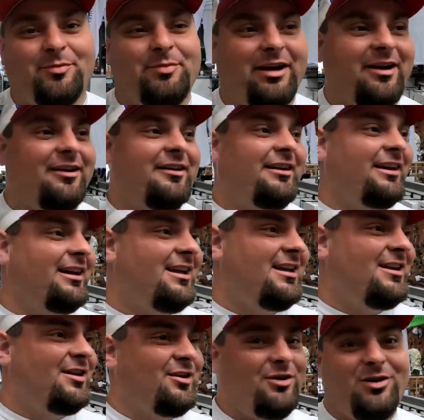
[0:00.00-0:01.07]
preparing,
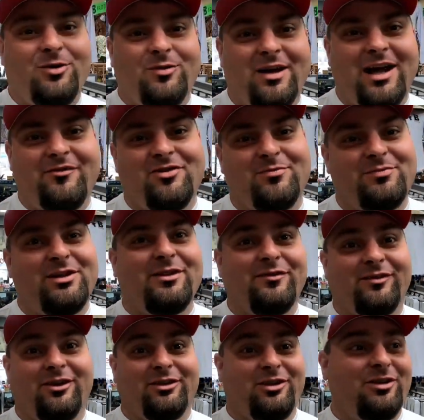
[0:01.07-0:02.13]
you don't have your
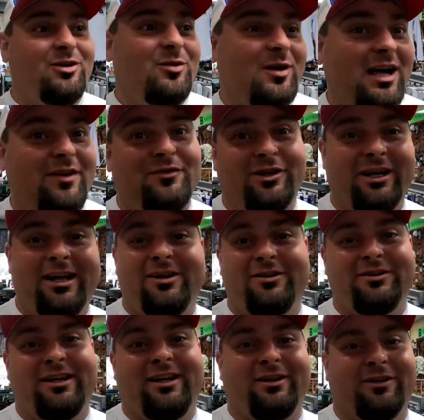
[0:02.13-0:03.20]
beef lung, you don't have your gator
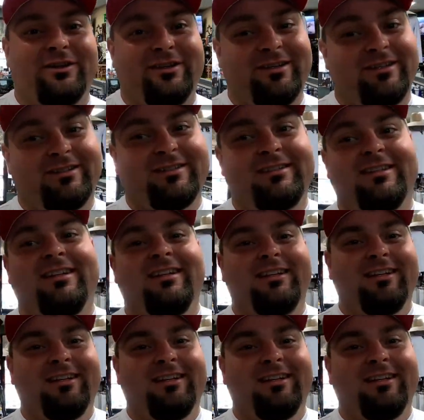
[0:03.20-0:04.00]
taker hooks,